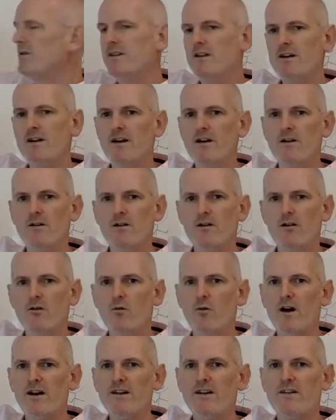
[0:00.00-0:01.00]
with
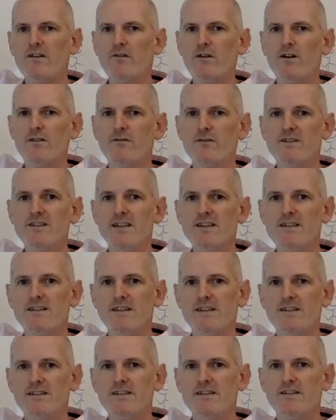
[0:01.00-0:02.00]
quite a degree of
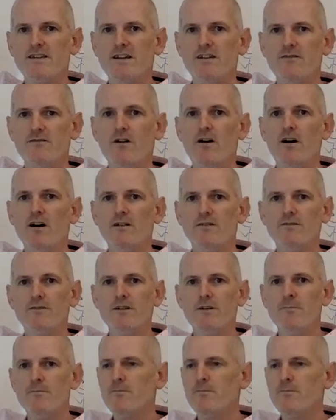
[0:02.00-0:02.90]
resistance involved.